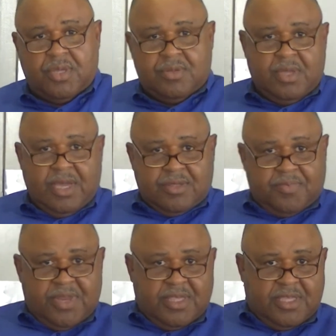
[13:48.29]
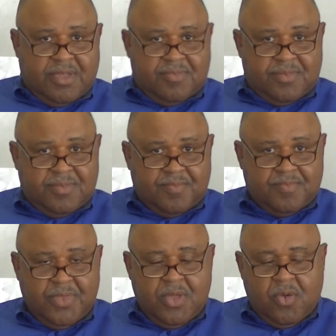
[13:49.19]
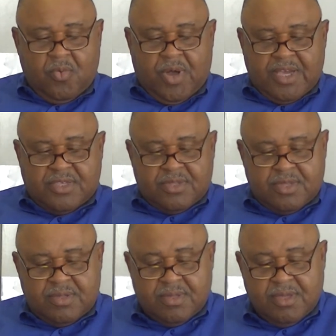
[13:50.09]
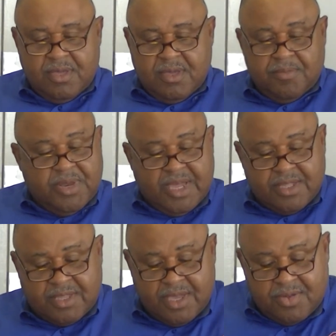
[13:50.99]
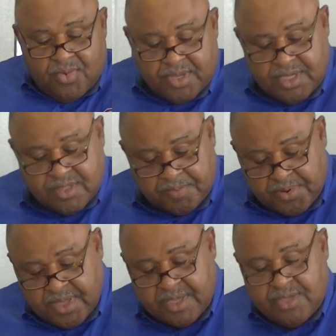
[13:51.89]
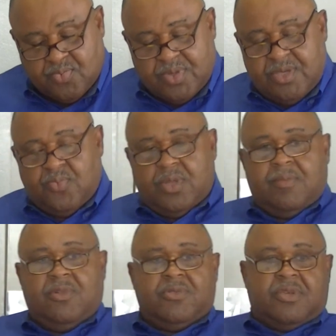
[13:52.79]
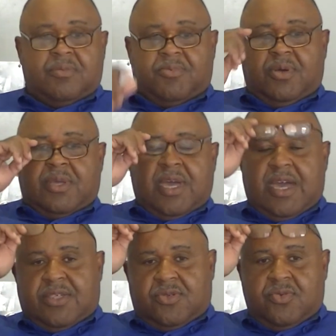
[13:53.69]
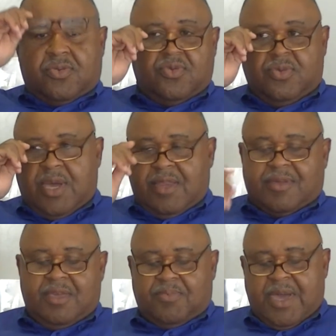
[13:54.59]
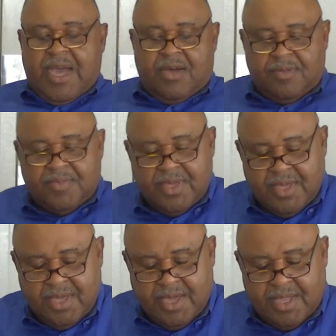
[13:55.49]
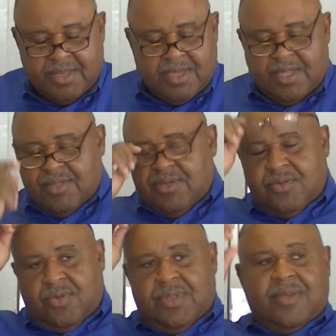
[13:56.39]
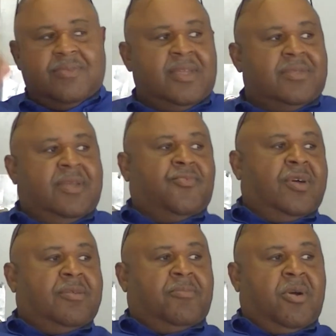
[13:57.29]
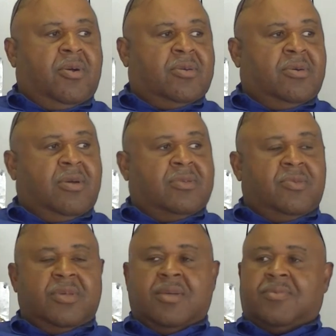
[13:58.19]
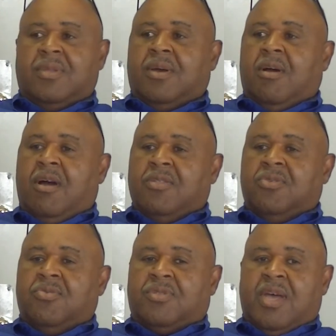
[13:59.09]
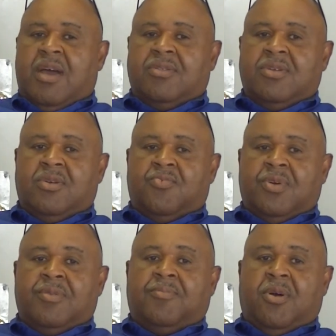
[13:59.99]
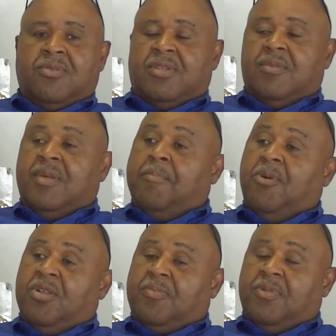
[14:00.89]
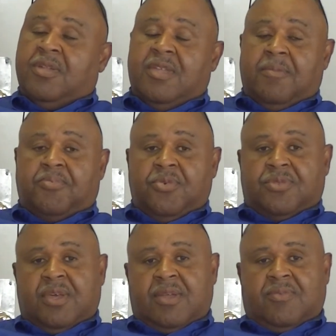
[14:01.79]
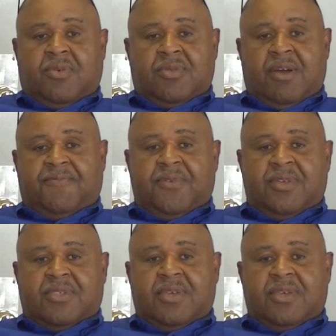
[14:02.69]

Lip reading: How do you pronounce that? Washington. But I can tell you what, he's a player. He's one of the little jitterbug guys too. So you got to keep your eye on. And you know they run the ball good. You know they're hard nosed down here, run the ball team. They're multiple in their approach there on offense.